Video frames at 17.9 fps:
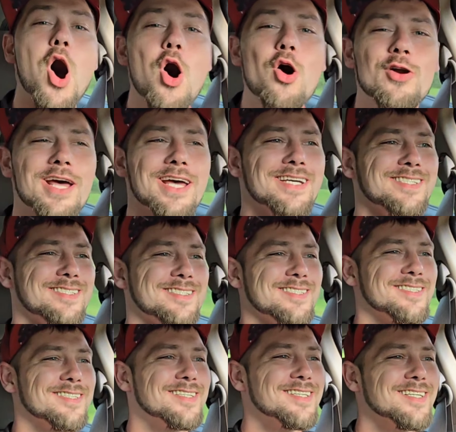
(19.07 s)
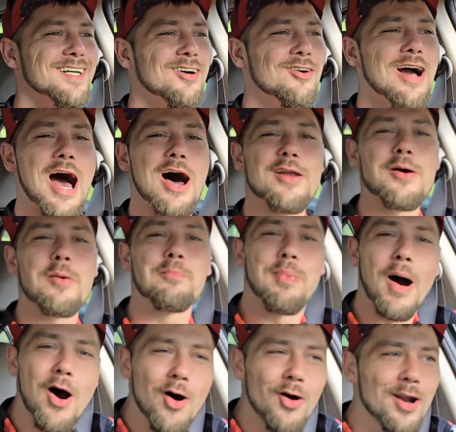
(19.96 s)
boonies. We out in
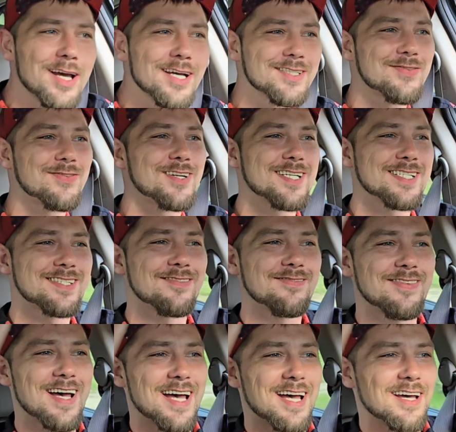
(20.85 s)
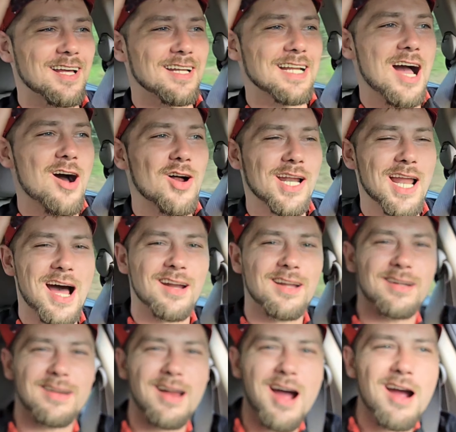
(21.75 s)
the boonies for this event. Going
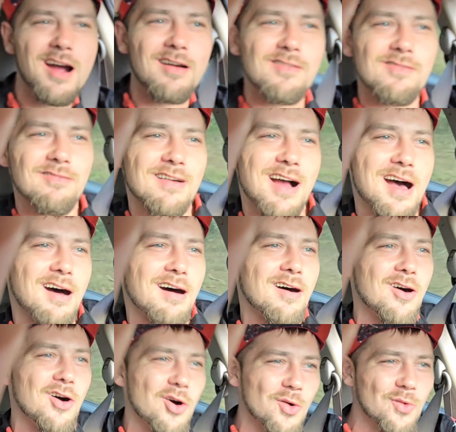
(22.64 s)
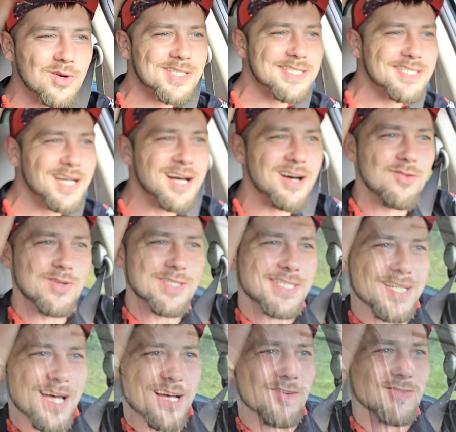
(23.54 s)
down the dirt road. What's up?
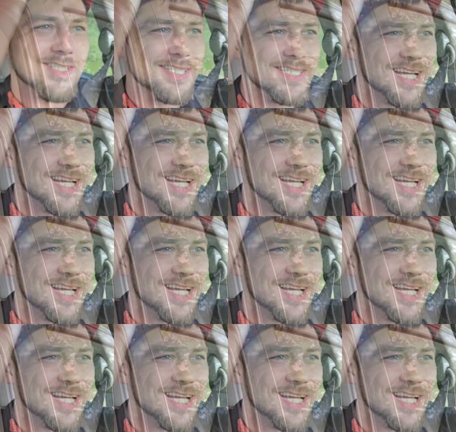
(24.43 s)
What's up?